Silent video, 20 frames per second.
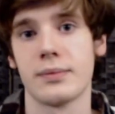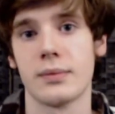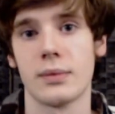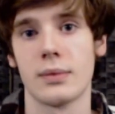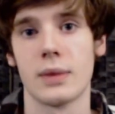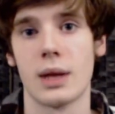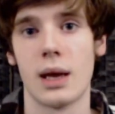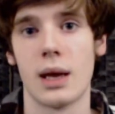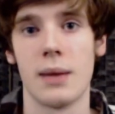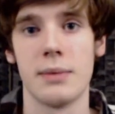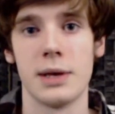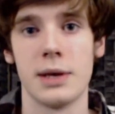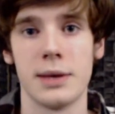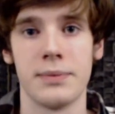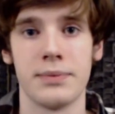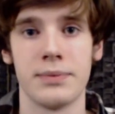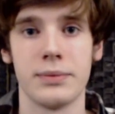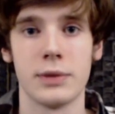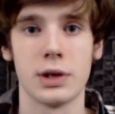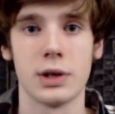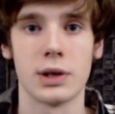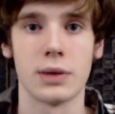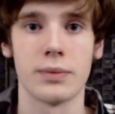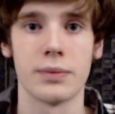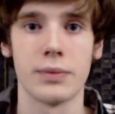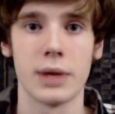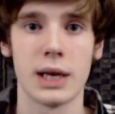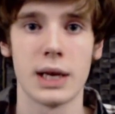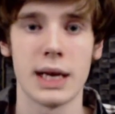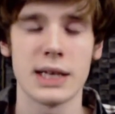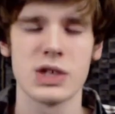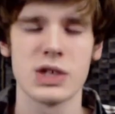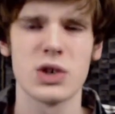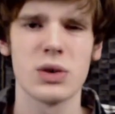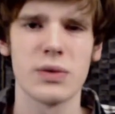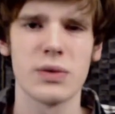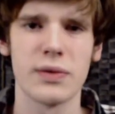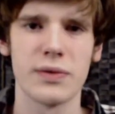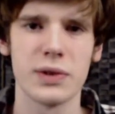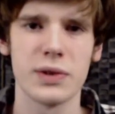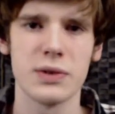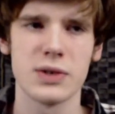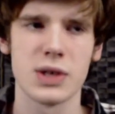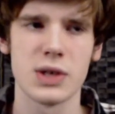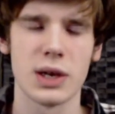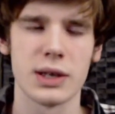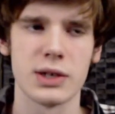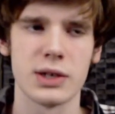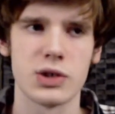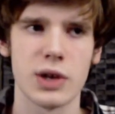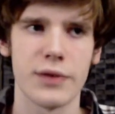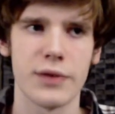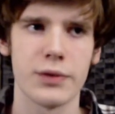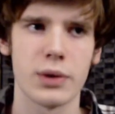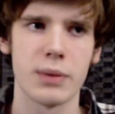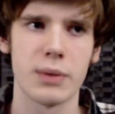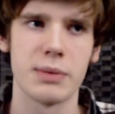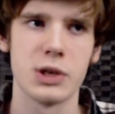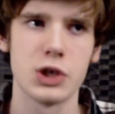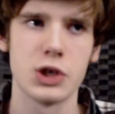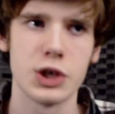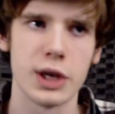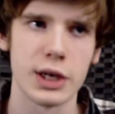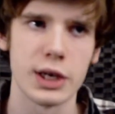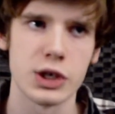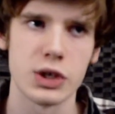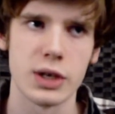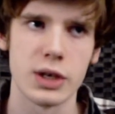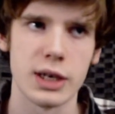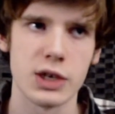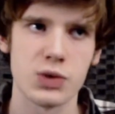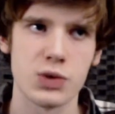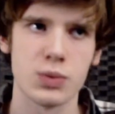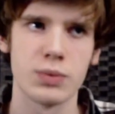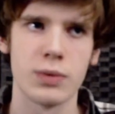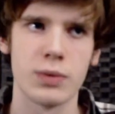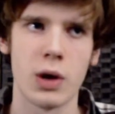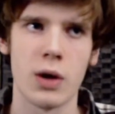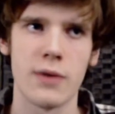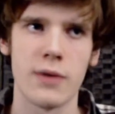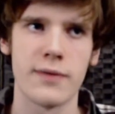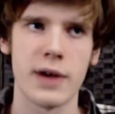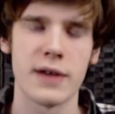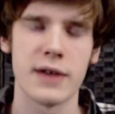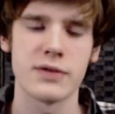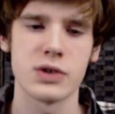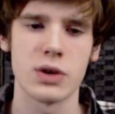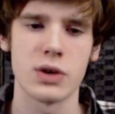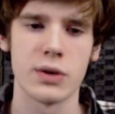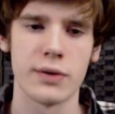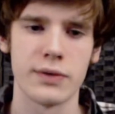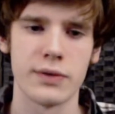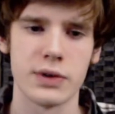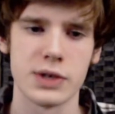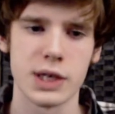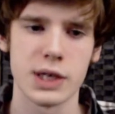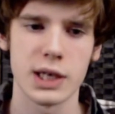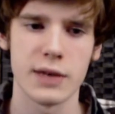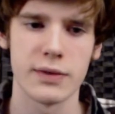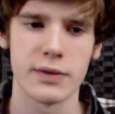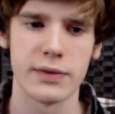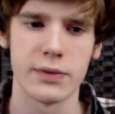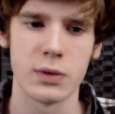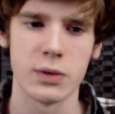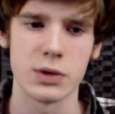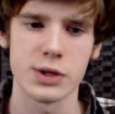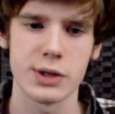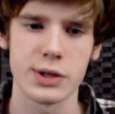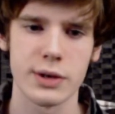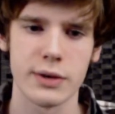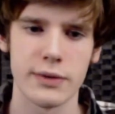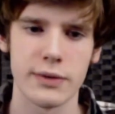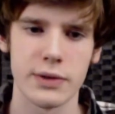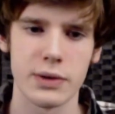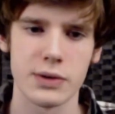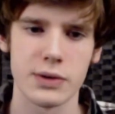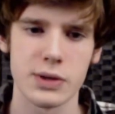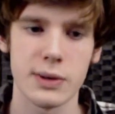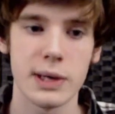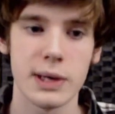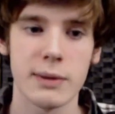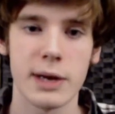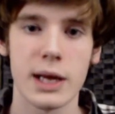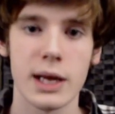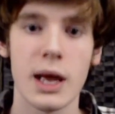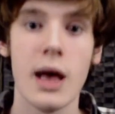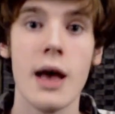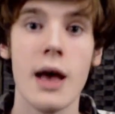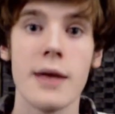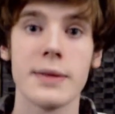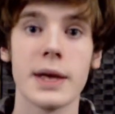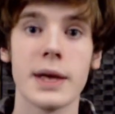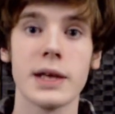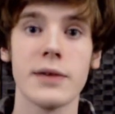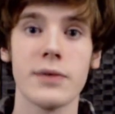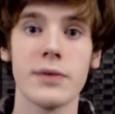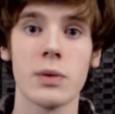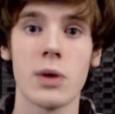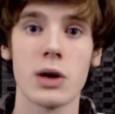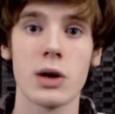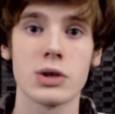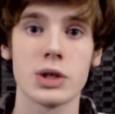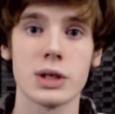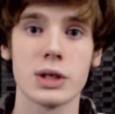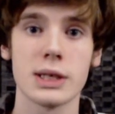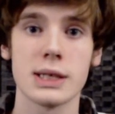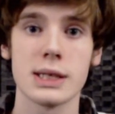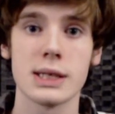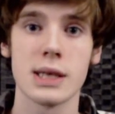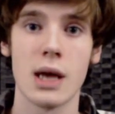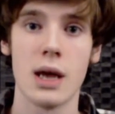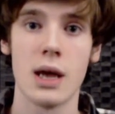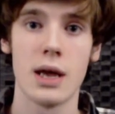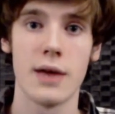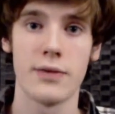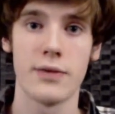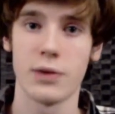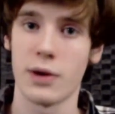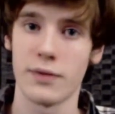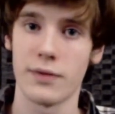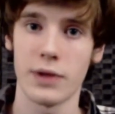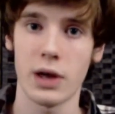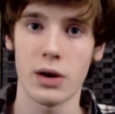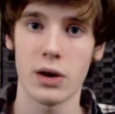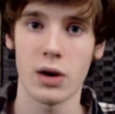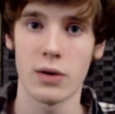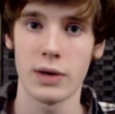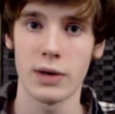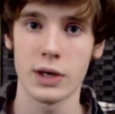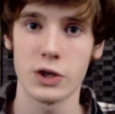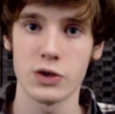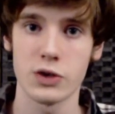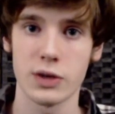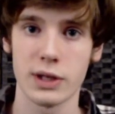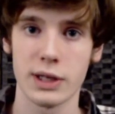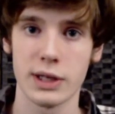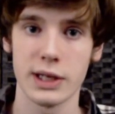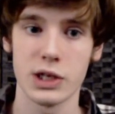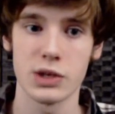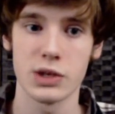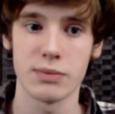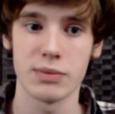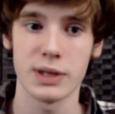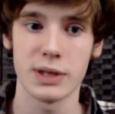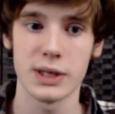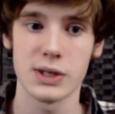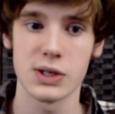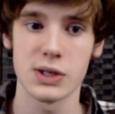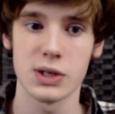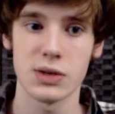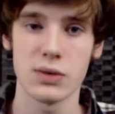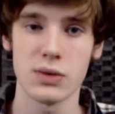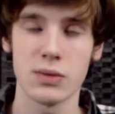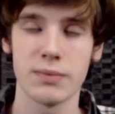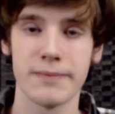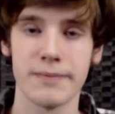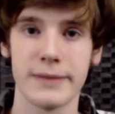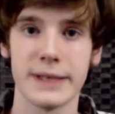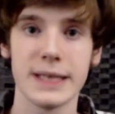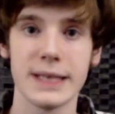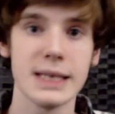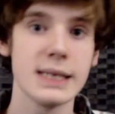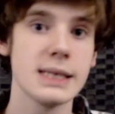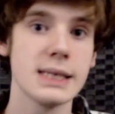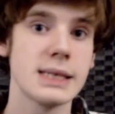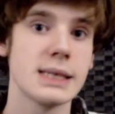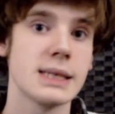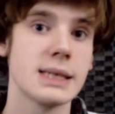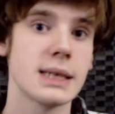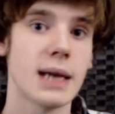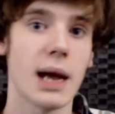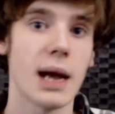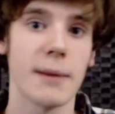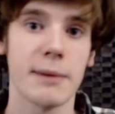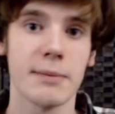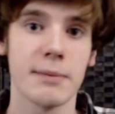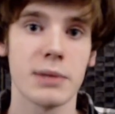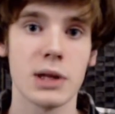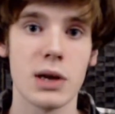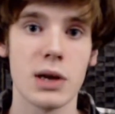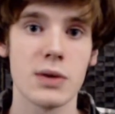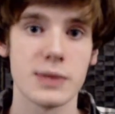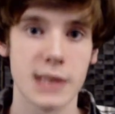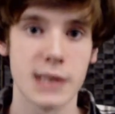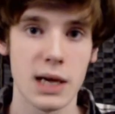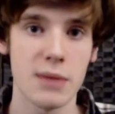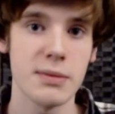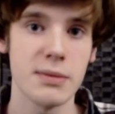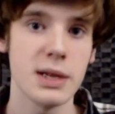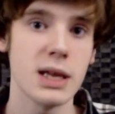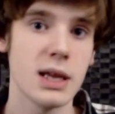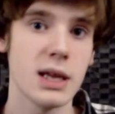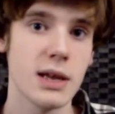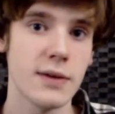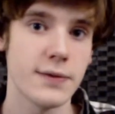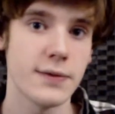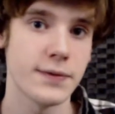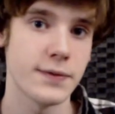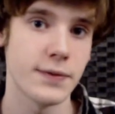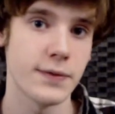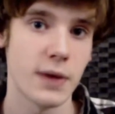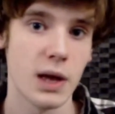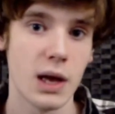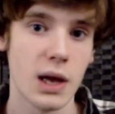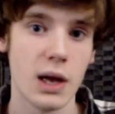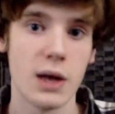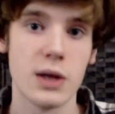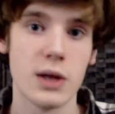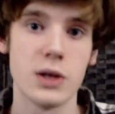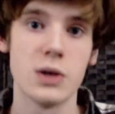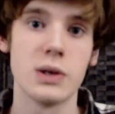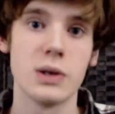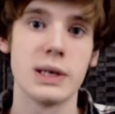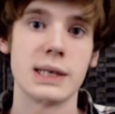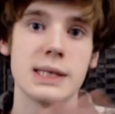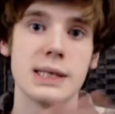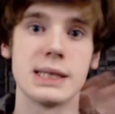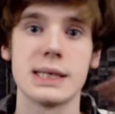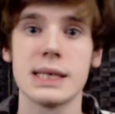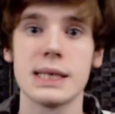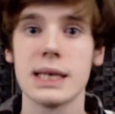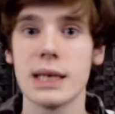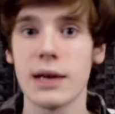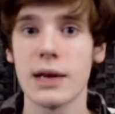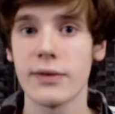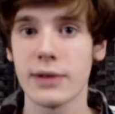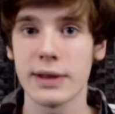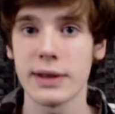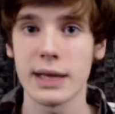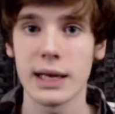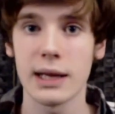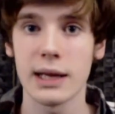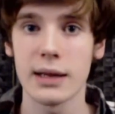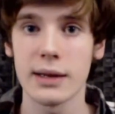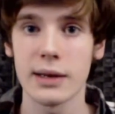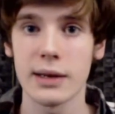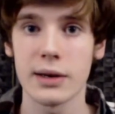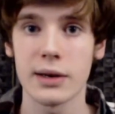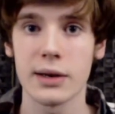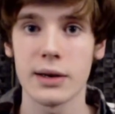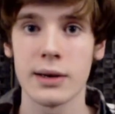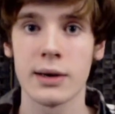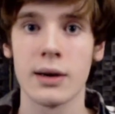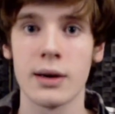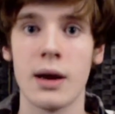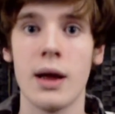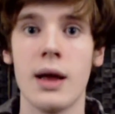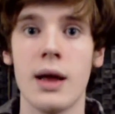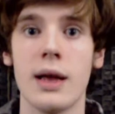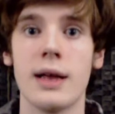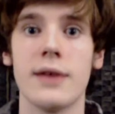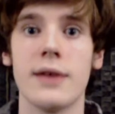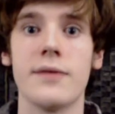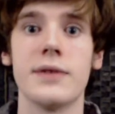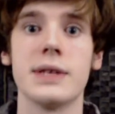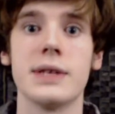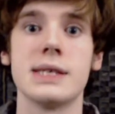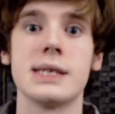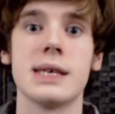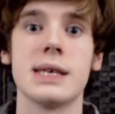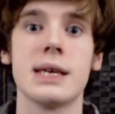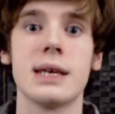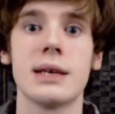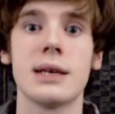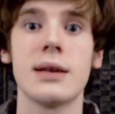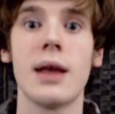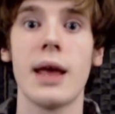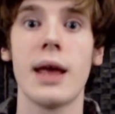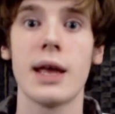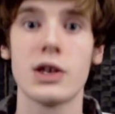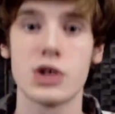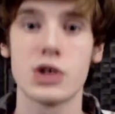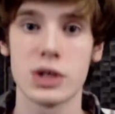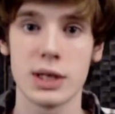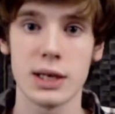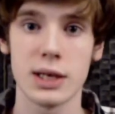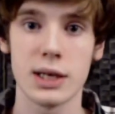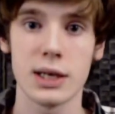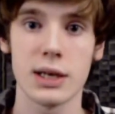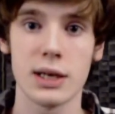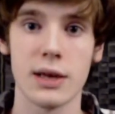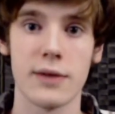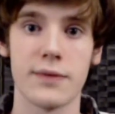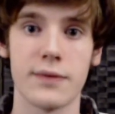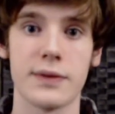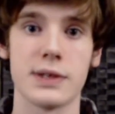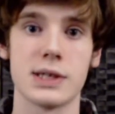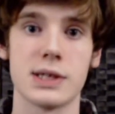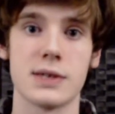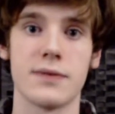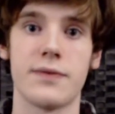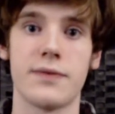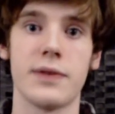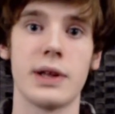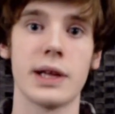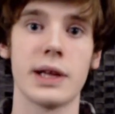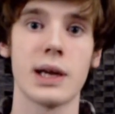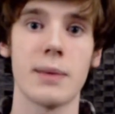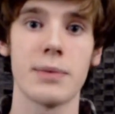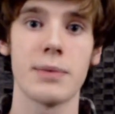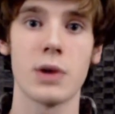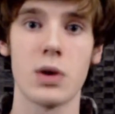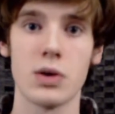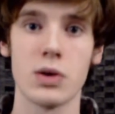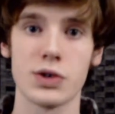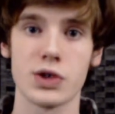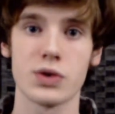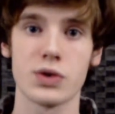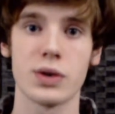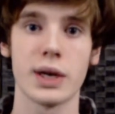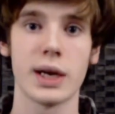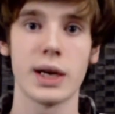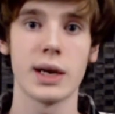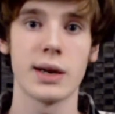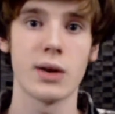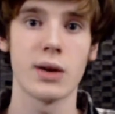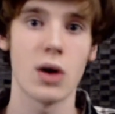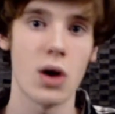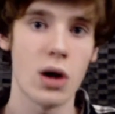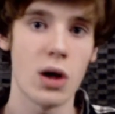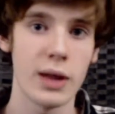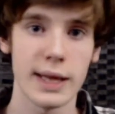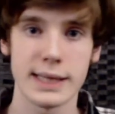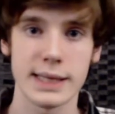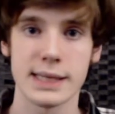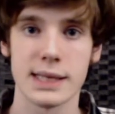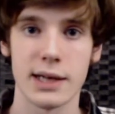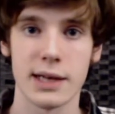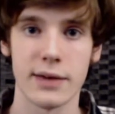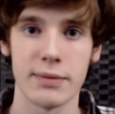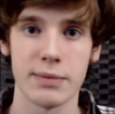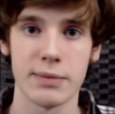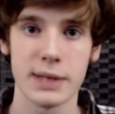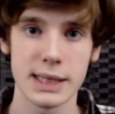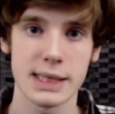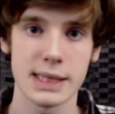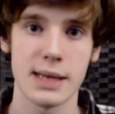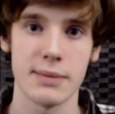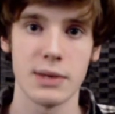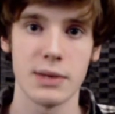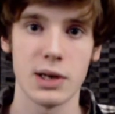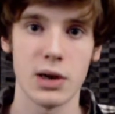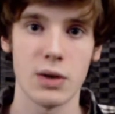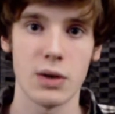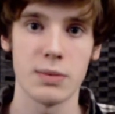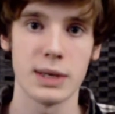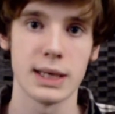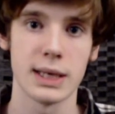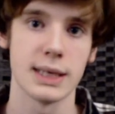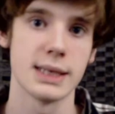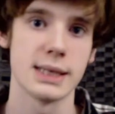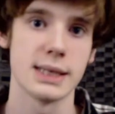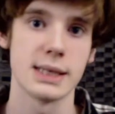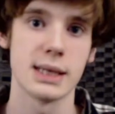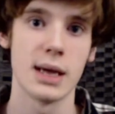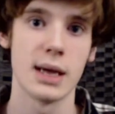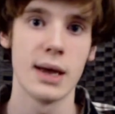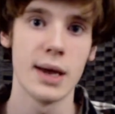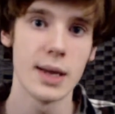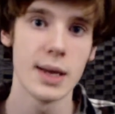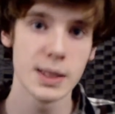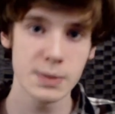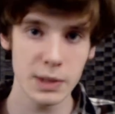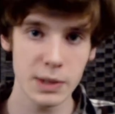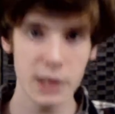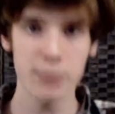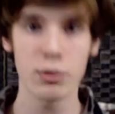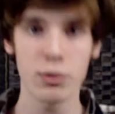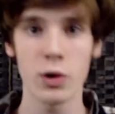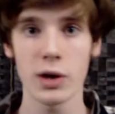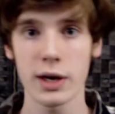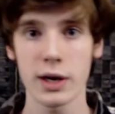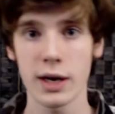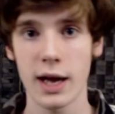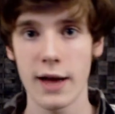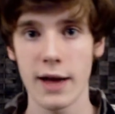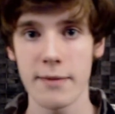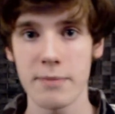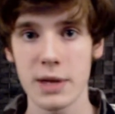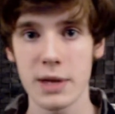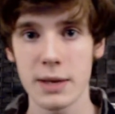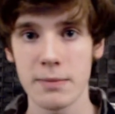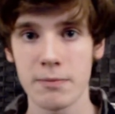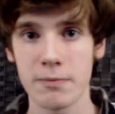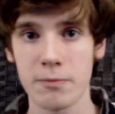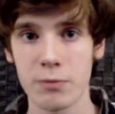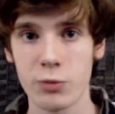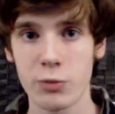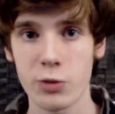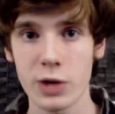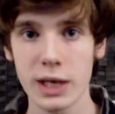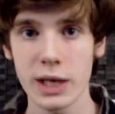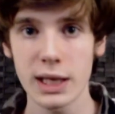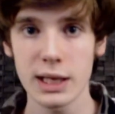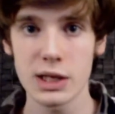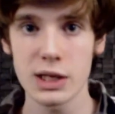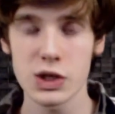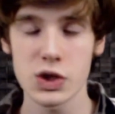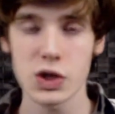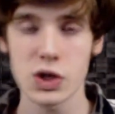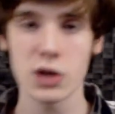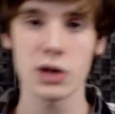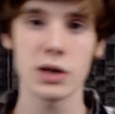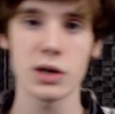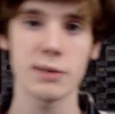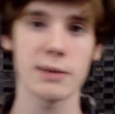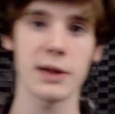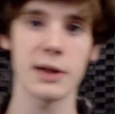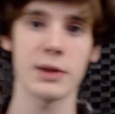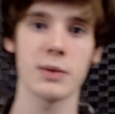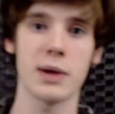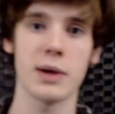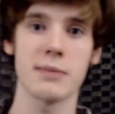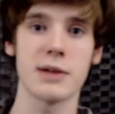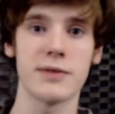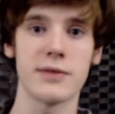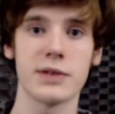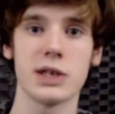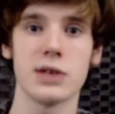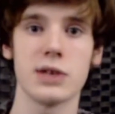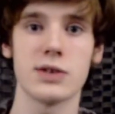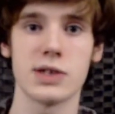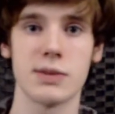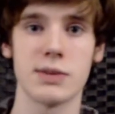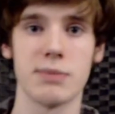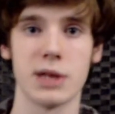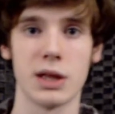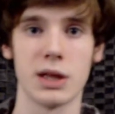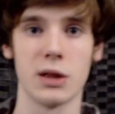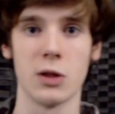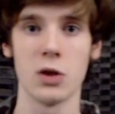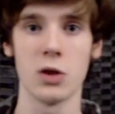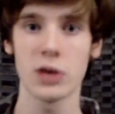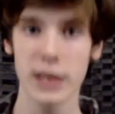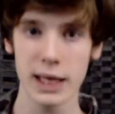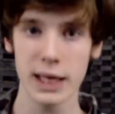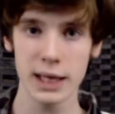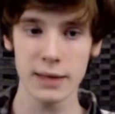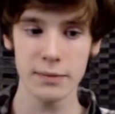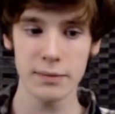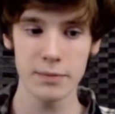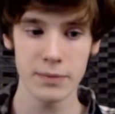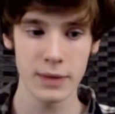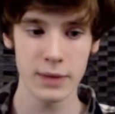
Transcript: I mean, it has good reviews on DriveThruRPG, actually. It has all 5-star reviews. I gave it a 4-star review. So anyway, thank you for watching this. If you have not already joined the Legion, please do. Please comment below. Tell me if you can see everything clearer, if it's in HD, if it's filling up the whole screen, all that stuff. Please let me know because it's pretty important. I've been pretty concerned about the way my videos have been looking.